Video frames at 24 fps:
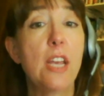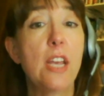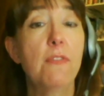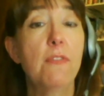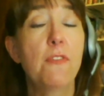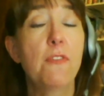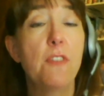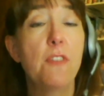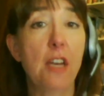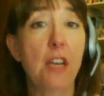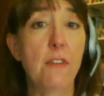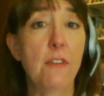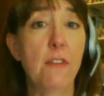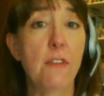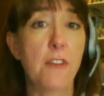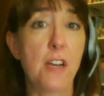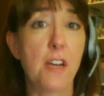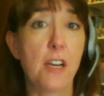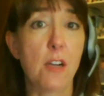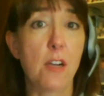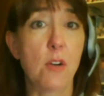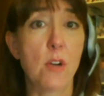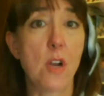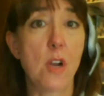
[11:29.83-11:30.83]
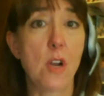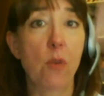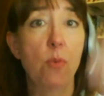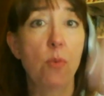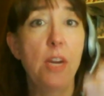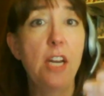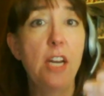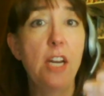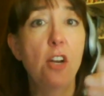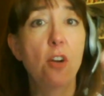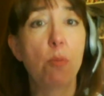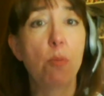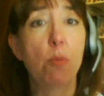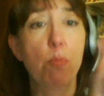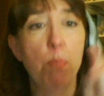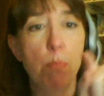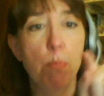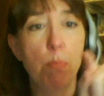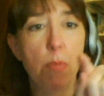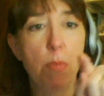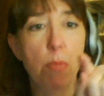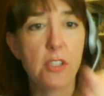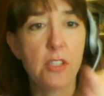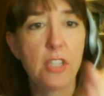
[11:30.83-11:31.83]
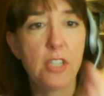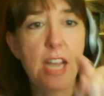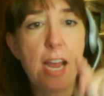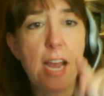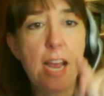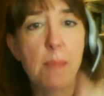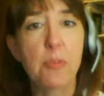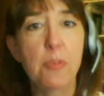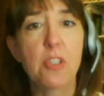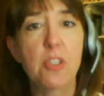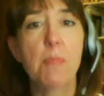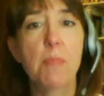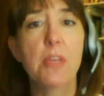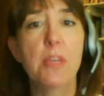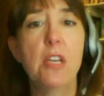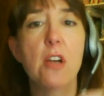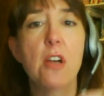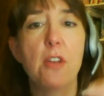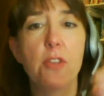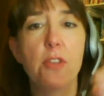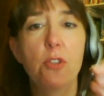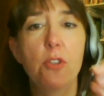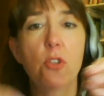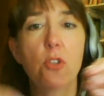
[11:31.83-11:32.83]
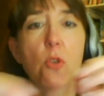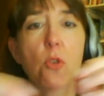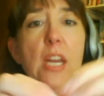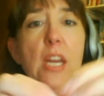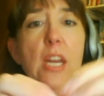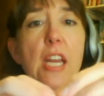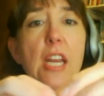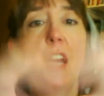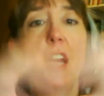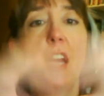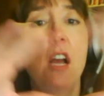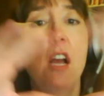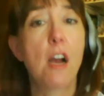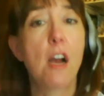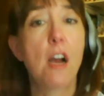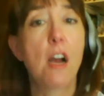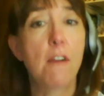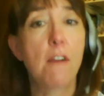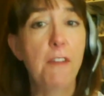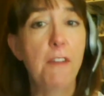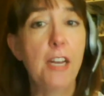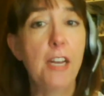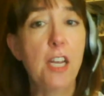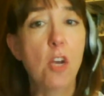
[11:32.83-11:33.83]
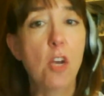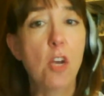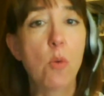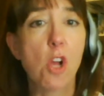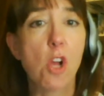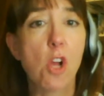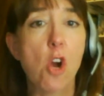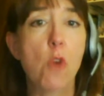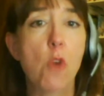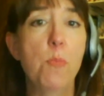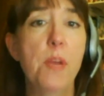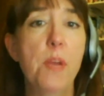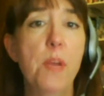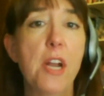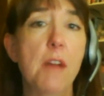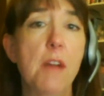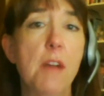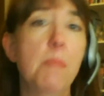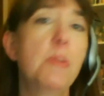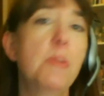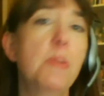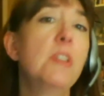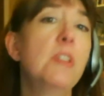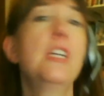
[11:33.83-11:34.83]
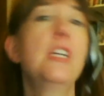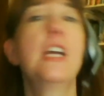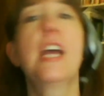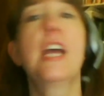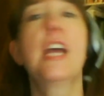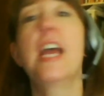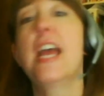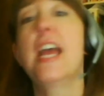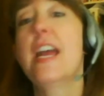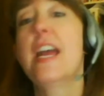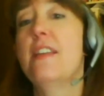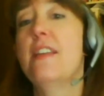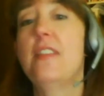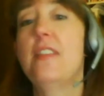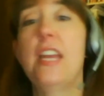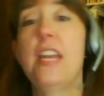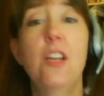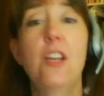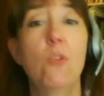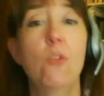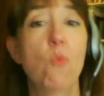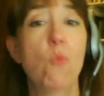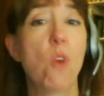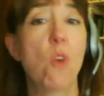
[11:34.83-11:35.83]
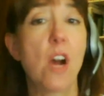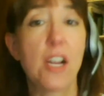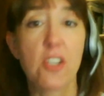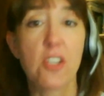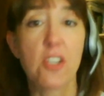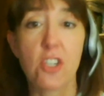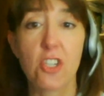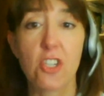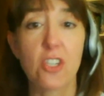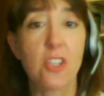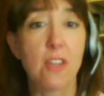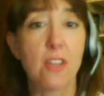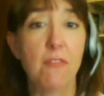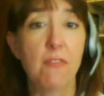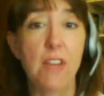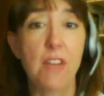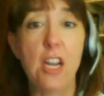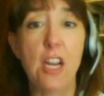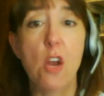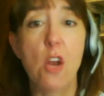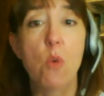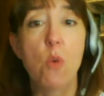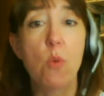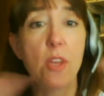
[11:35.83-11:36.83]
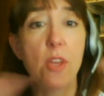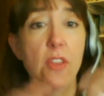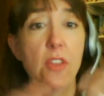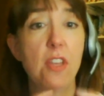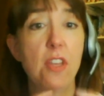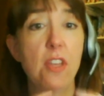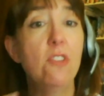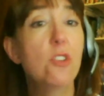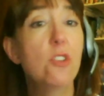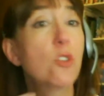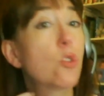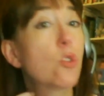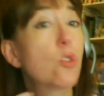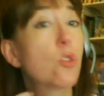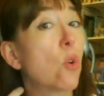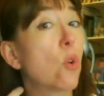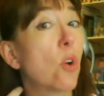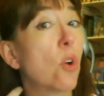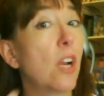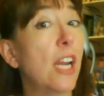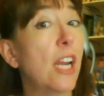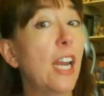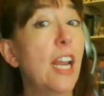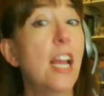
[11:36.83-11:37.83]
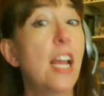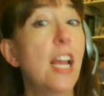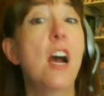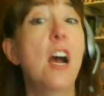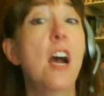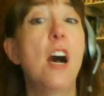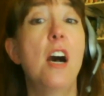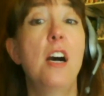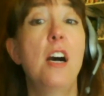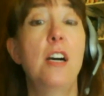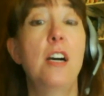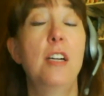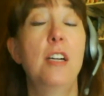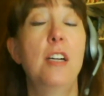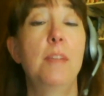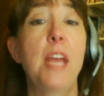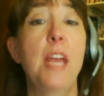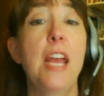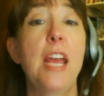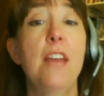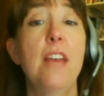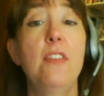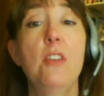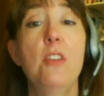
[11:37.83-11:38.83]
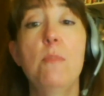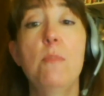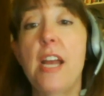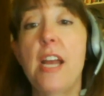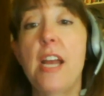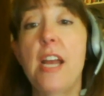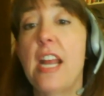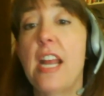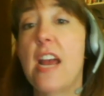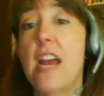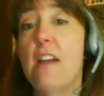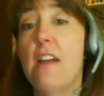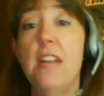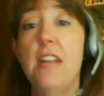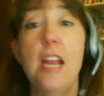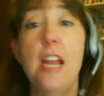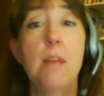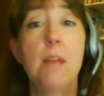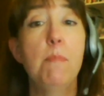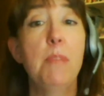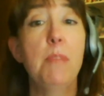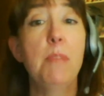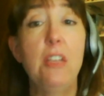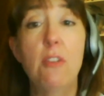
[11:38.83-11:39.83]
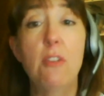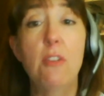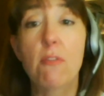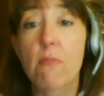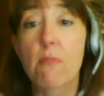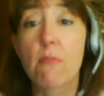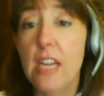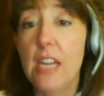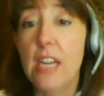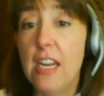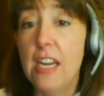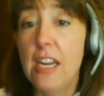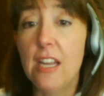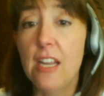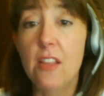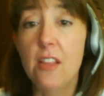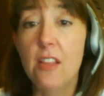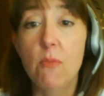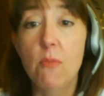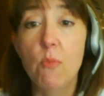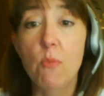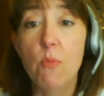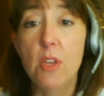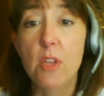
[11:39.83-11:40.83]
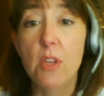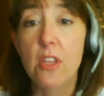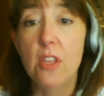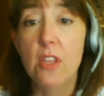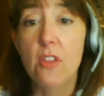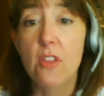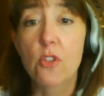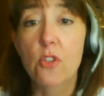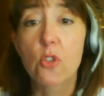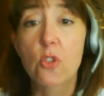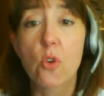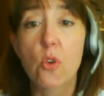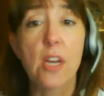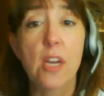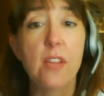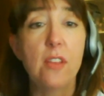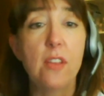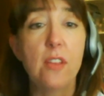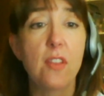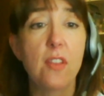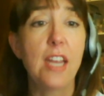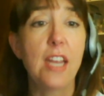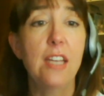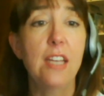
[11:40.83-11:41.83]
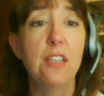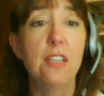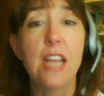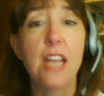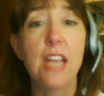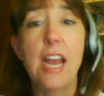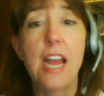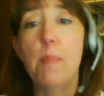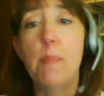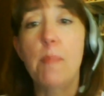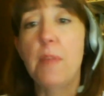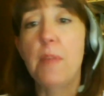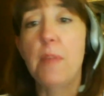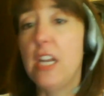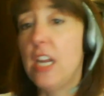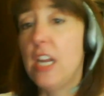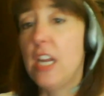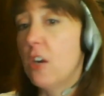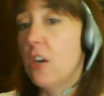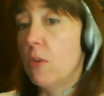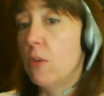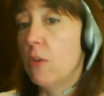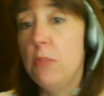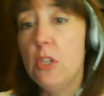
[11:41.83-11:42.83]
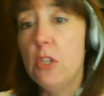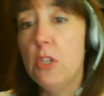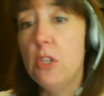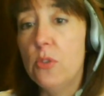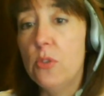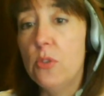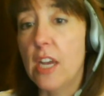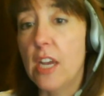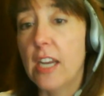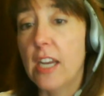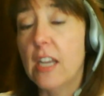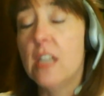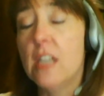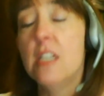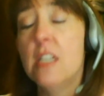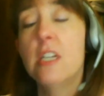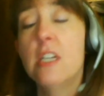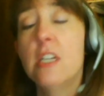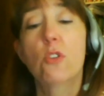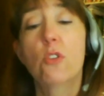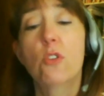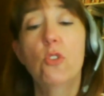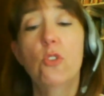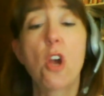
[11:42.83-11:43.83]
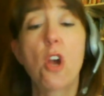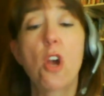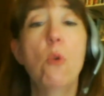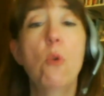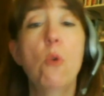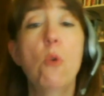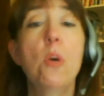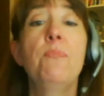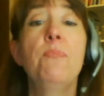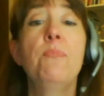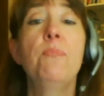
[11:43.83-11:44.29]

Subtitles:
if a reader taps something on the screen, a video will open up and they can watch the video within the story. And you might have an MP3 in within the story that they can tap and hear music. So